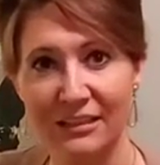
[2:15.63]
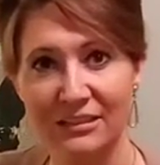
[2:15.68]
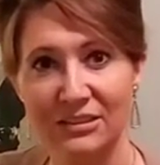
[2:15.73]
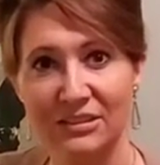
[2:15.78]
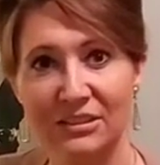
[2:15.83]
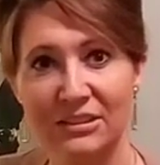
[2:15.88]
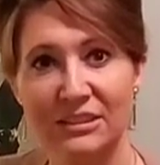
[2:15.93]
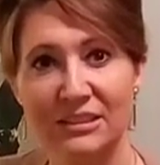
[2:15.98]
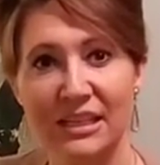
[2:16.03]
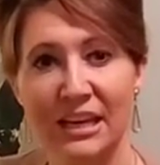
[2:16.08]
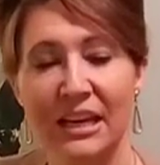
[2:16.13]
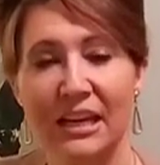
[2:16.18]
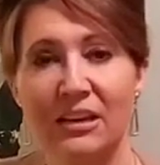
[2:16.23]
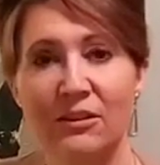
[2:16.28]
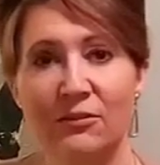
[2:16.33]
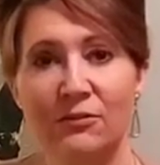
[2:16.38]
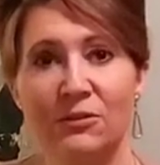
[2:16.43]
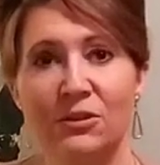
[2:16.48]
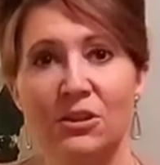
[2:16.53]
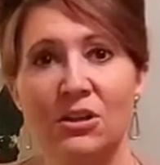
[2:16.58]

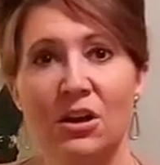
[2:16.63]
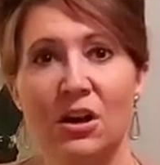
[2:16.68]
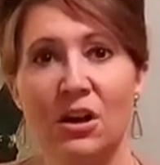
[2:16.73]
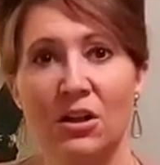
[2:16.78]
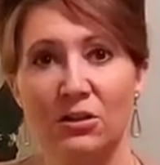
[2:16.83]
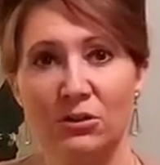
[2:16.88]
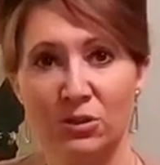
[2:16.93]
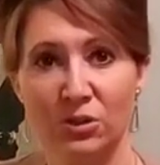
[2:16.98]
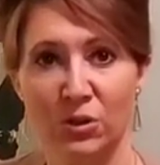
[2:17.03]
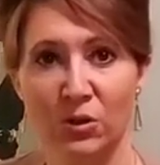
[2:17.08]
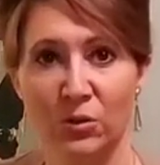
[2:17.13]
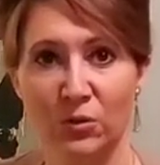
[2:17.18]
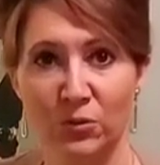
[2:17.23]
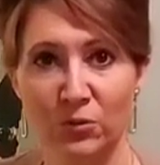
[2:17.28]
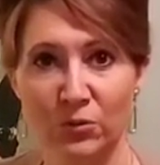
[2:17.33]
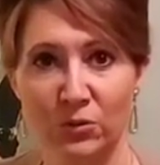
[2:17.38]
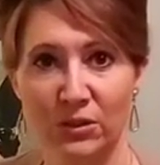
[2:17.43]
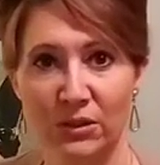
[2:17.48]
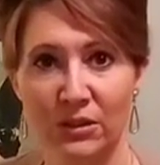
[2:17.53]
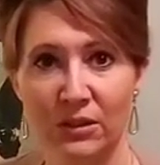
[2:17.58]
"Saved,
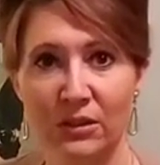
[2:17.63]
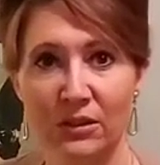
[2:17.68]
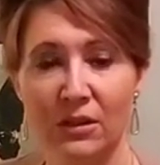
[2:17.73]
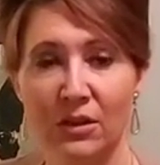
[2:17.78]
alone,